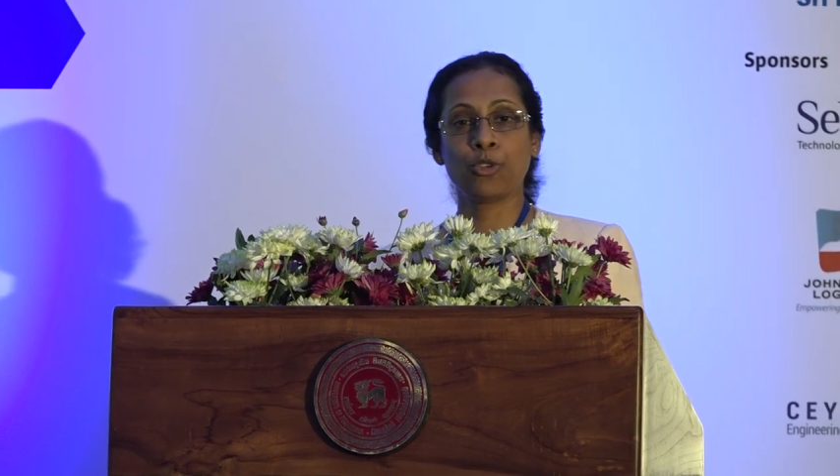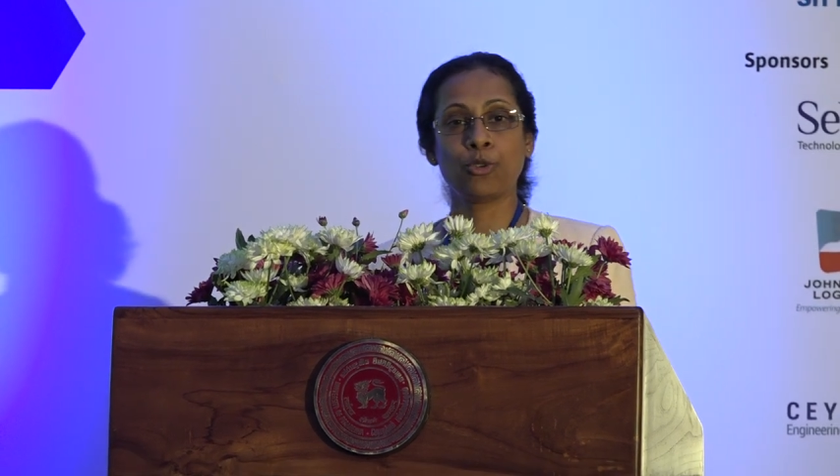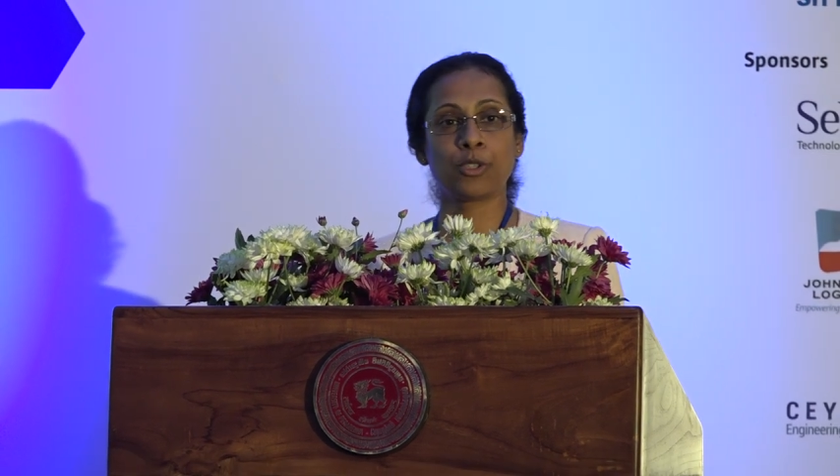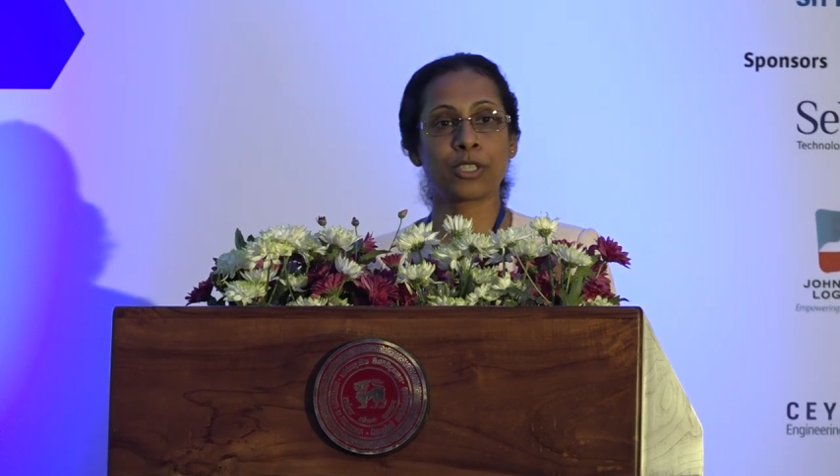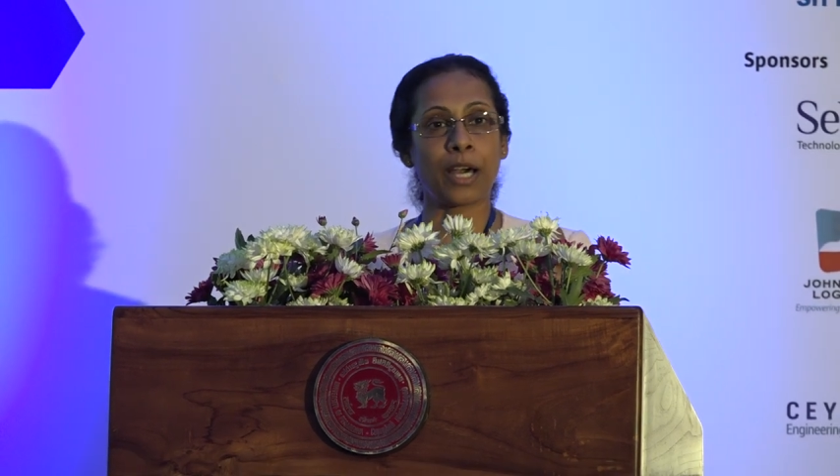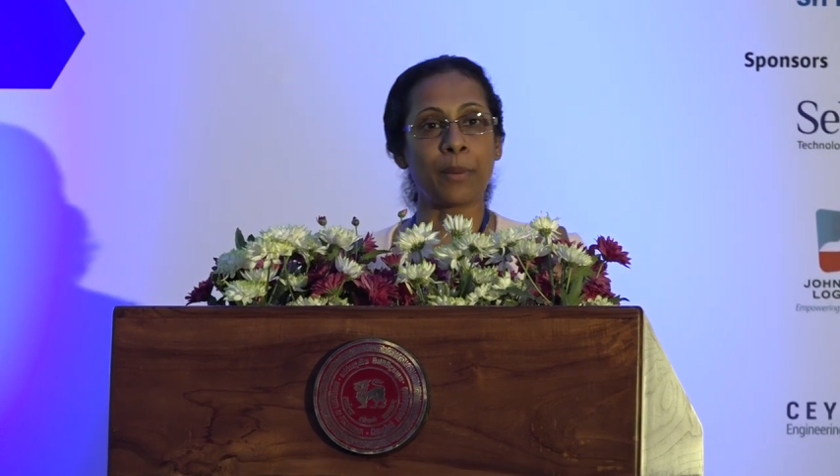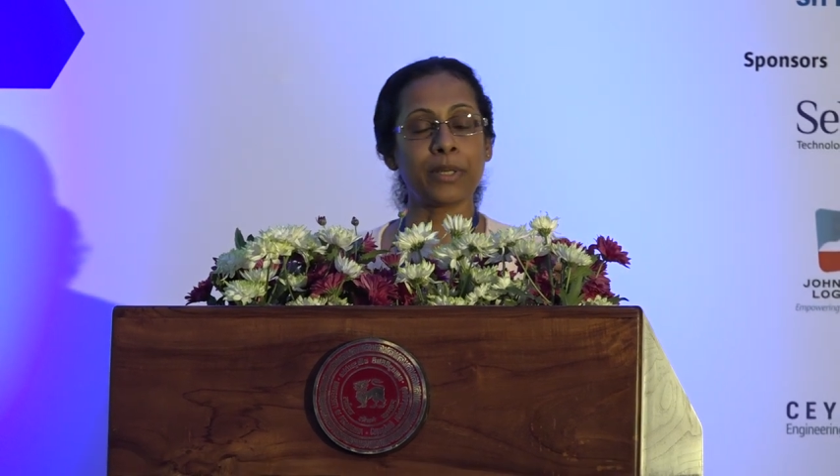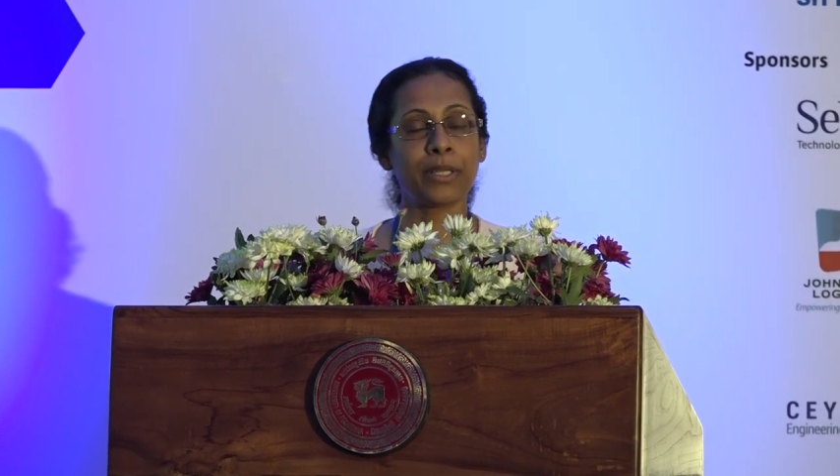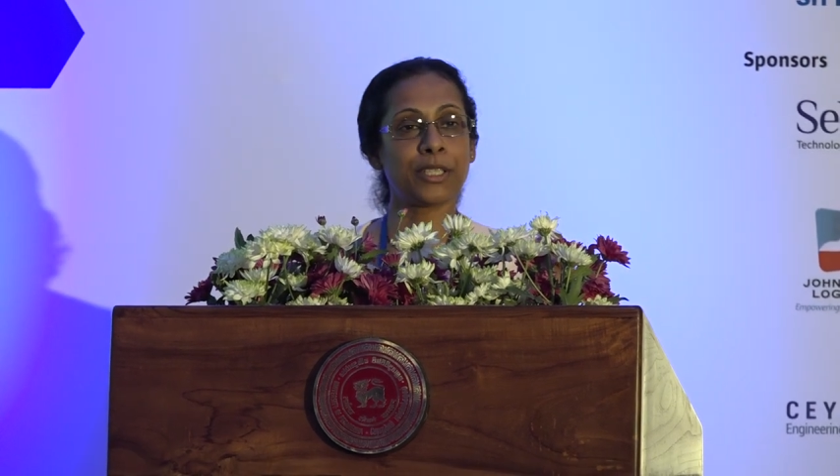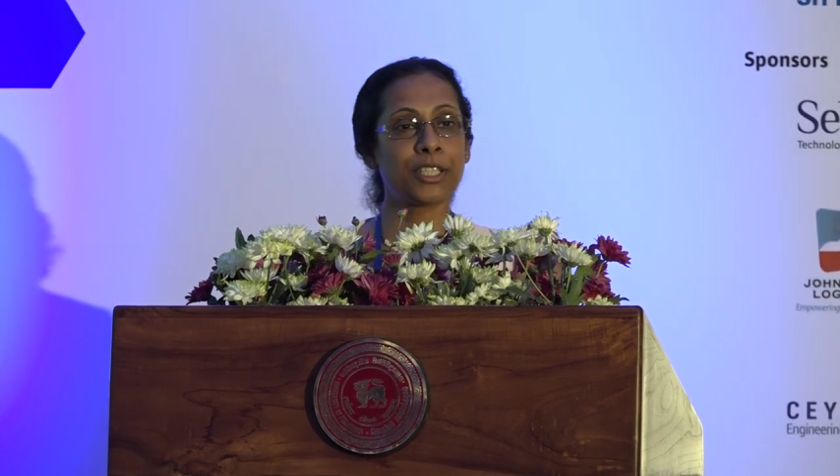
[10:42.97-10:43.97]
to some
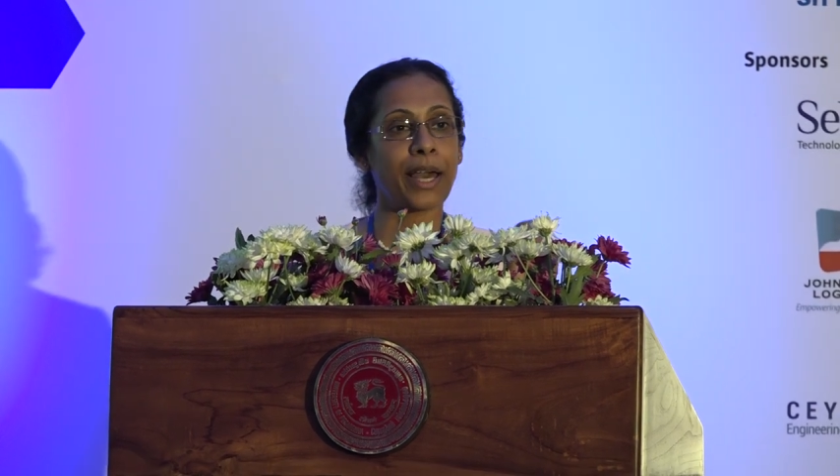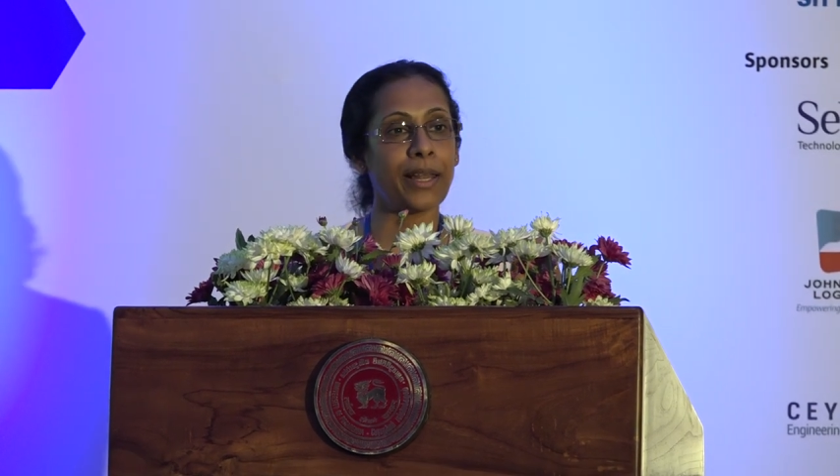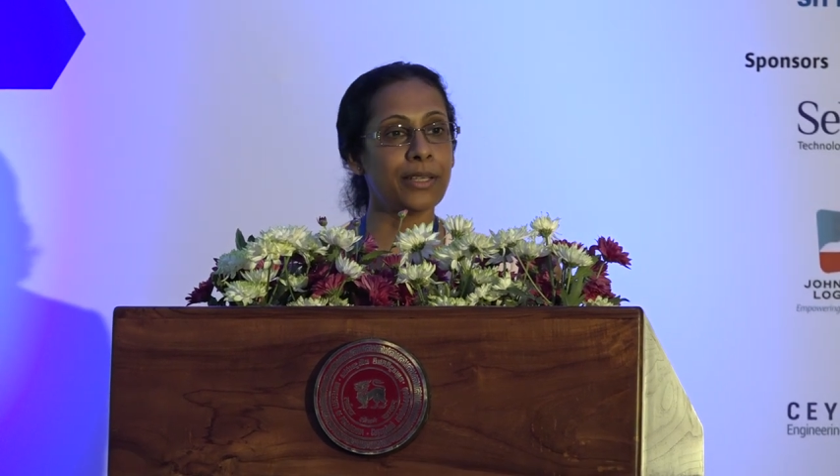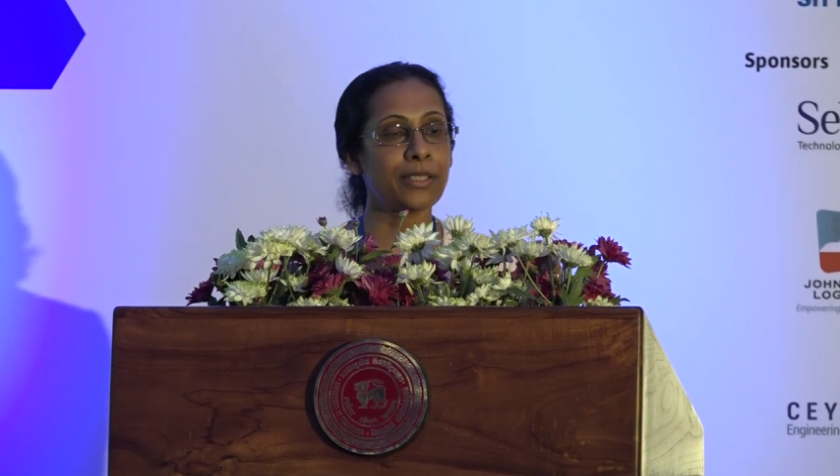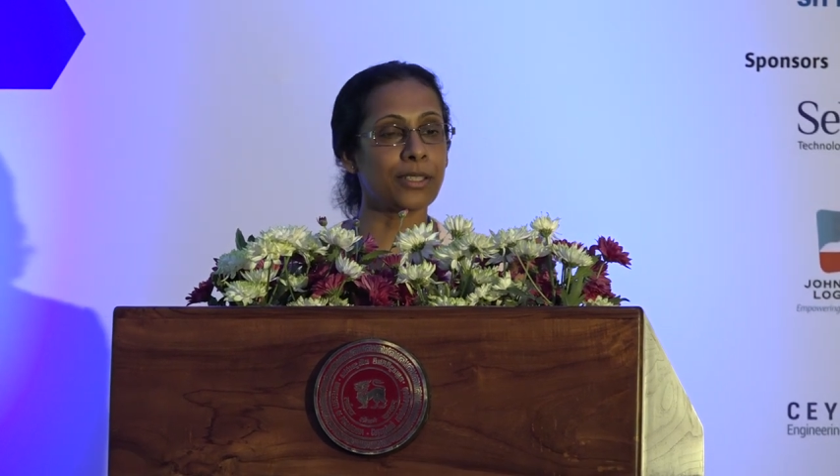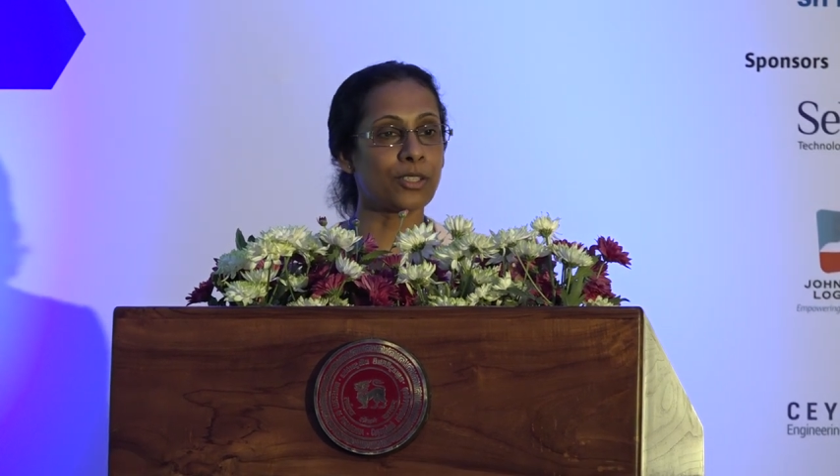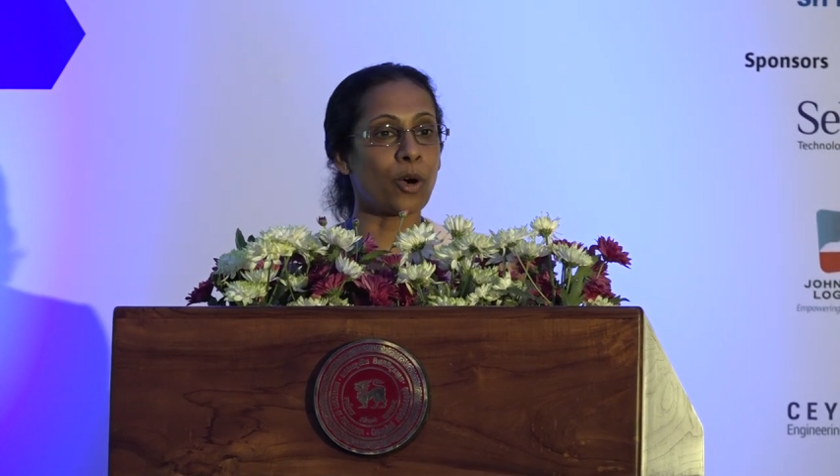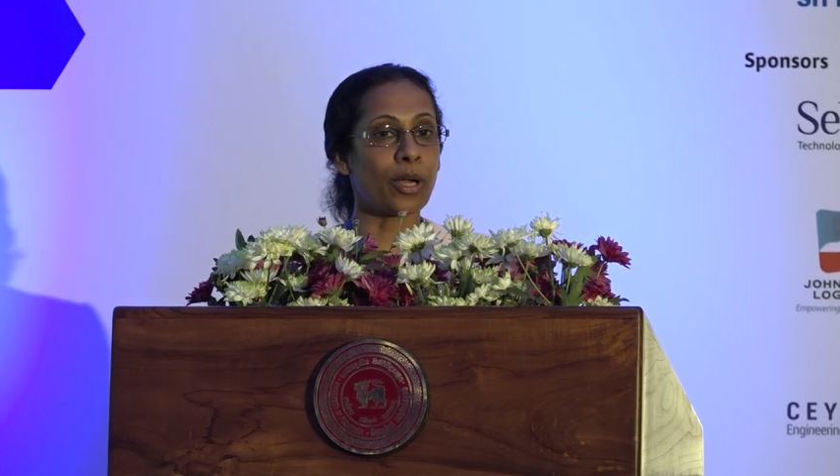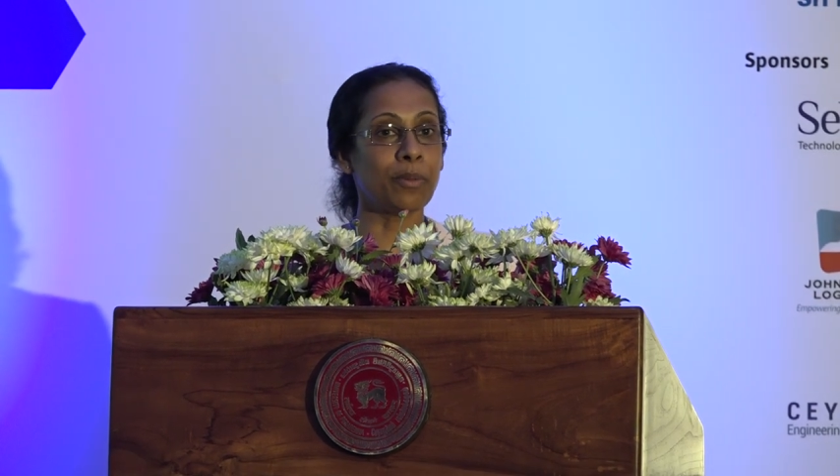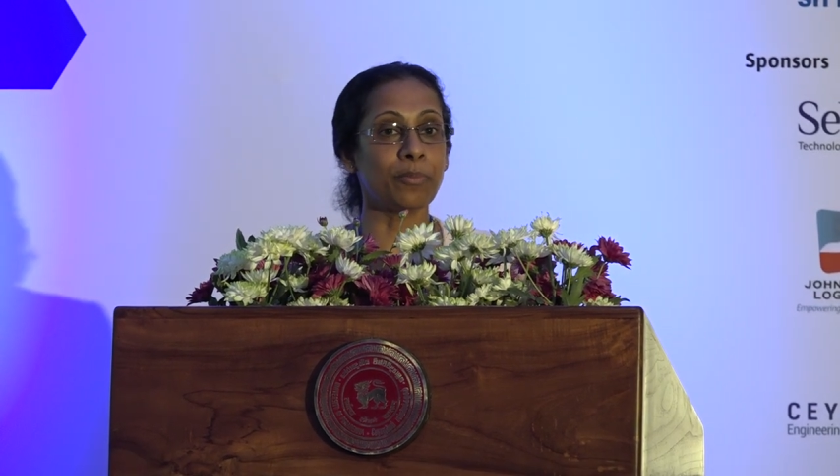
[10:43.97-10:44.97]
of the challenges or